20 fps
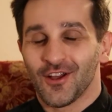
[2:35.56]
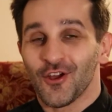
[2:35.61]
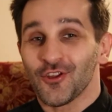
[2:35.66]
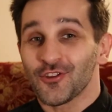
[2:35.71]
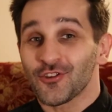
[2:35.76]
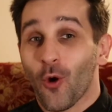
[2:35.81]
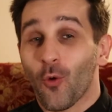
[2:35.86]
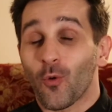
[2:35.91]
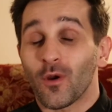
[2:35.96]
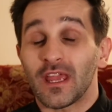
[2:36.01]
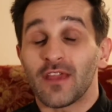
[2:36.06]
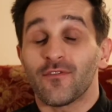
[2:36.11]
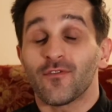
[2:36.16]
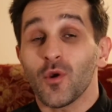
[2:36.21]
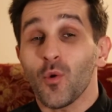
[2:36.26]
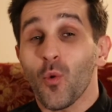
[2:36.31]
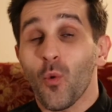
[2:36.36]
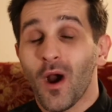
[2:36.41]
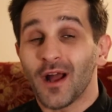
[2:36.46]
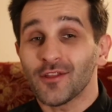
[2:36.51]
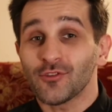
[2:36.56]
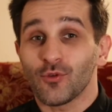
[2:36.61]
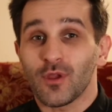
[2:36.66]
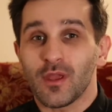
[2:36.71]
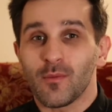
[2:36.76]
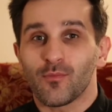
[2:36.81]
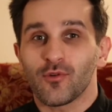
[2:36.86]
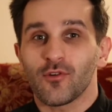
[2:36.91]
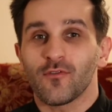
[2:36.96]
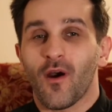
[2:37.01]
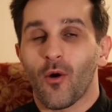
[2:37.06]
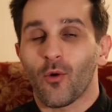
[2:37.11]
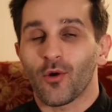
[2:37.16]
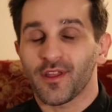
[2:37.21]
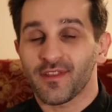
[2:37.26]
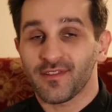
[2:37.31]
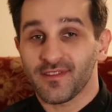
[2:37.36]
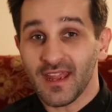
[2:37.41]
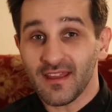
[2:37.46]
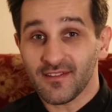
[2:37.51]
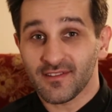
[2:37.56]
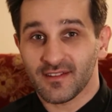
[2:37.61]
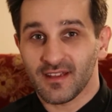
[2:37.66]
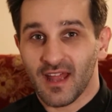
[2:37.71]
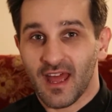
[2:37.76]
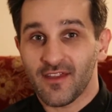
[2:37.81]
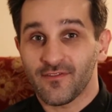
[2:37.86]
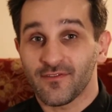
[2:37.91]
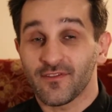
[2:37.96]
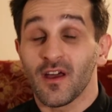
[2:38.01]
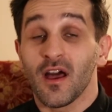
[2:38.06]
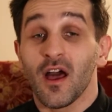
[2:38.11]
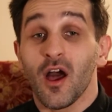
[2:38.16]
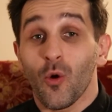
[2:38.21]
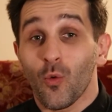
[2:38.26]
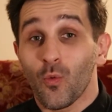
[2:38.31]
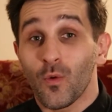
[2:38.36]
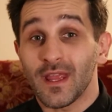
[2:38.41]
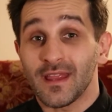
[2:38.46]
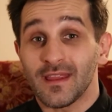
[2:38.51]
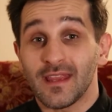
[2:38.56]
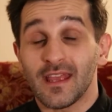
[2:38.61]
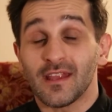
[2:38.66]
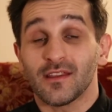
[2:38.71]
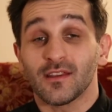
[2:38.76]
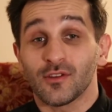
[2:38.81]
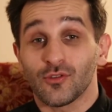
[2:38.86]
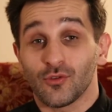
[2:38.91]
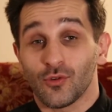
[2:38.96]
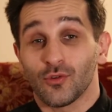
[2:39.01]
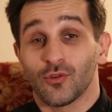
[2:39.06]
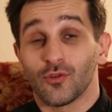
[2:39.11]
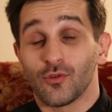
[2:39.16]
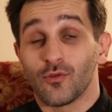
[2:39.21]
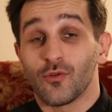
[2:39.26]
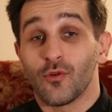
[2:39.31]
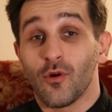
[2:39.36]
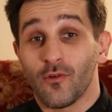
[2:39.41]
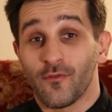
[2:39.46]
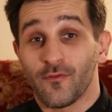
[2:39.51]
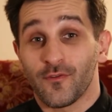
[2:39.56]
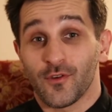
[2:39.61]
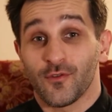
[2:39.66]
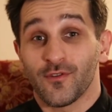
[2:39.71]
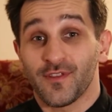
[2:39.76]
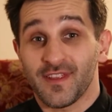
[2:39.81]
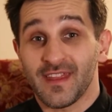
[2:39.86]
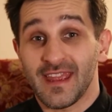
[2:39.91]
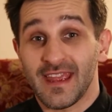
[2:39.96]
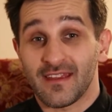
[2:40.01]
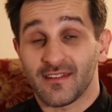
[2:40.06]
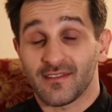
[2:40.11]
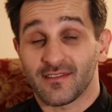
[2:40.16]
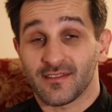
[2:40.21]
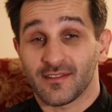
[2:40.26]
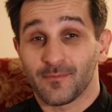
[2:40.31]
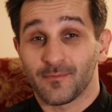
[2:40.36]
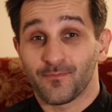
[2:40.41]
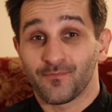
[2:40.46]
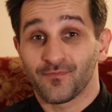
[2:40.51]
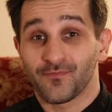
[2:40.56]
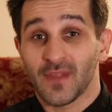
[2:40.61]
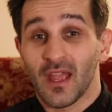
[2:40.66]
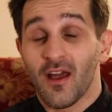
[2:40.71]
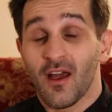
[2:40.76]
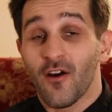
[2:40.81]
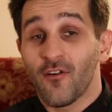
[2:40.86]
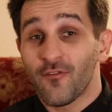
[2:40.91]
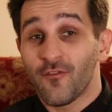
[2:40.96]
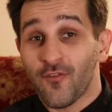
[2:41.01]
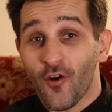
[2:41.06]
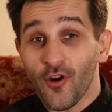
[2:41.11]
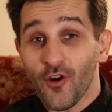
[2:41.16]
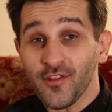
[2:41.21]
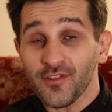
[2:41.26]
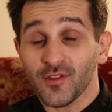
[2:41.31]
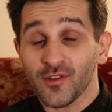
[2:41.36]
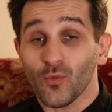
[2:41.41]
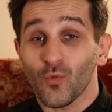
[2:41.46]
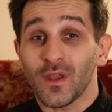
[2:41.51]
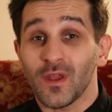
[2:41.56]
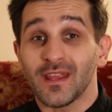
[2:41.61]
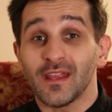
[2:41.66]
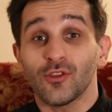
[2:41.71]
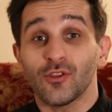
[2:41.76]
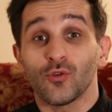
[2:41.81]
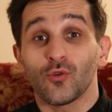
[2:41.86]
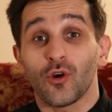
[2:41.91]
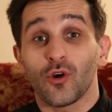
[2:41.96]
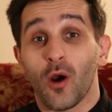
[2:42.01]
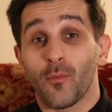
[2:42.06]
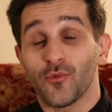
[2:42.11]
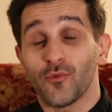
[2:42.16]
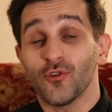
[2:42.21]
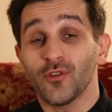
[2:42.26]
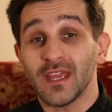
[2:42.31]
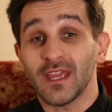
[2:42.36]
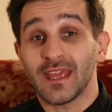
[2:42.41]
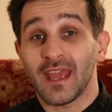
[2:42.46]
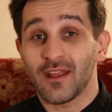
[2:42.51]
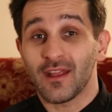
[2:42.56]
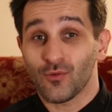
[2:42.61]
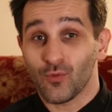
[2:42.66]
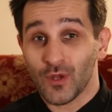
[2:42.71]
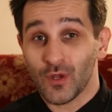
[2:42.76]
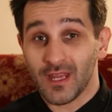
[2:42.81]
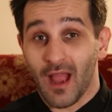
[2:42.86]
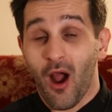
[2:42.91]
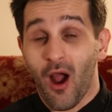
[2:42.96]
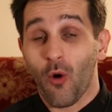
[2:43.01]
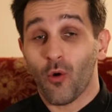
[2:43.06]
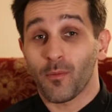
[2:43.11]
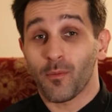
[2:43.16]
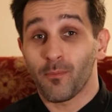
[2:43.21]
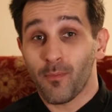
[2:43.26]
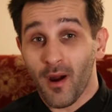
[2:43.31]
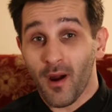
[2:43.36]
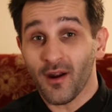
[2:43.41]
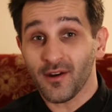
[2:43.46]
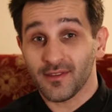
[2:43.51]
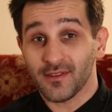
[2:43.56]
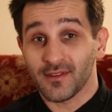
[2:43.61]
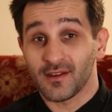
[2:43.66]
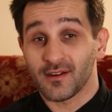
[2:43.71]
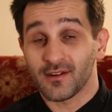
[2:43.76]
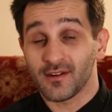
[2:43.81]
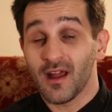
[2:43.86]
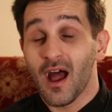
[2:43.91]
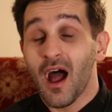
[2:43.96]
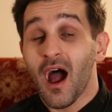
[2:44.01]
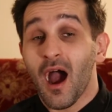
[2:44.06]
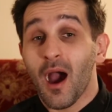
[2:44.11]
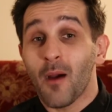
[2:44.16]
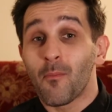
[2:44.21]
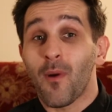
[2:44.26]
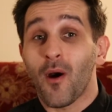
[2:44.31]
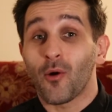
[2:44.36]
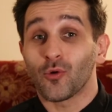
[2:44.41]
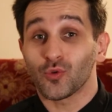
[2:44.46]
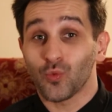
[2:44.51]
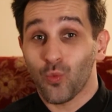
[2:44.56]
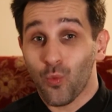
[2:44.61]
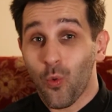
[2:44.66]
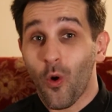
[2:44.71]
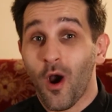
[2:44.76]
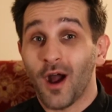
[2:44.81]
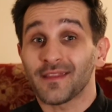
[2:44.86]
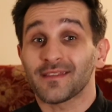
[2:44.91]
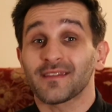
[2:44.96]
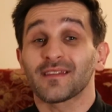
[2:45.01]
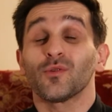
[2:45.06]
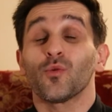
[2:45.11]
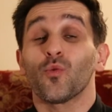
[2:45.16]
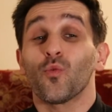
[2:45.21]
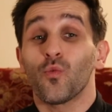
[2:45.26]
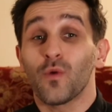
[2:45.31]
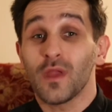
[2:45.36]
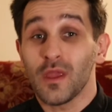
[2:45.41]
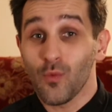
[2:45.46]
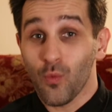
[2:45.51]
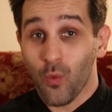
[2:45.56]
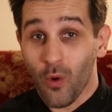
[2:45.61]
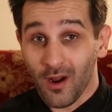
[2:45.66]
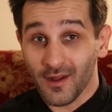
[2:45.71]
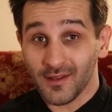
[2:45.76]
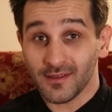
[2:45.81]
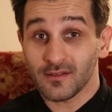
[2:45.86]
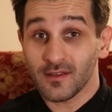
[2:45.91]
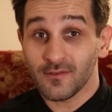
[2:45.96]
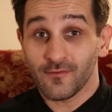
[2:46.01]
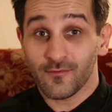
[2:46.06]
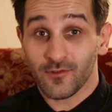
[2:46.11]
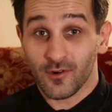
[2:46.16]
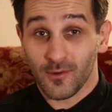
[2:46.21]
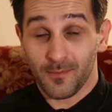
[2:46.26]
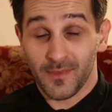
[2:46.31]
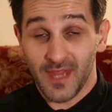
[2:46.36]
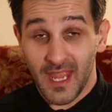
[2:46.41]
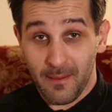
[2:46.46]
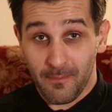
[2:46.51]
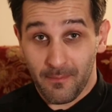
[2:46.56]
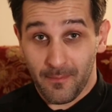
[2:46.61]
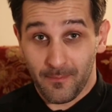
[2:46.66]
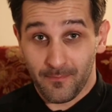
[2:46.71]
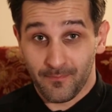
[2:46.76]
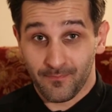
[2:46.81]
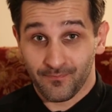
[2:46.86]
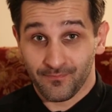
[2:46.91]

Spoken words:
So if we want to improve our sex life, we need to do few things. First, we need to communicate with our partner about what we want from them.